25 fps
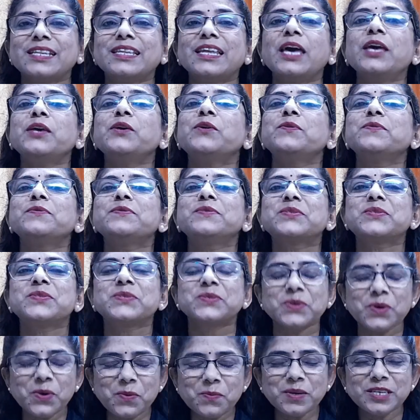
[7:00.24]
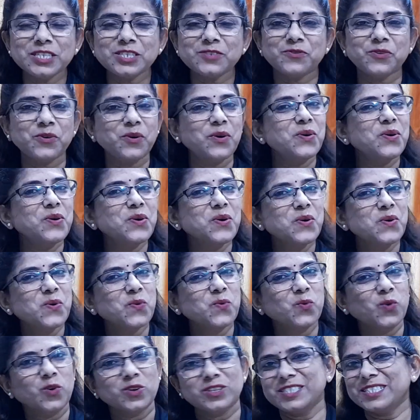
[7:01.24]
thank you so much for
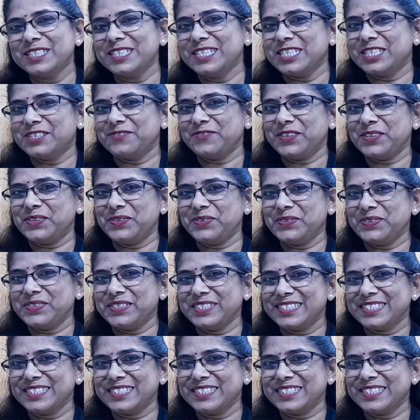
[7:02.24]
watching this video.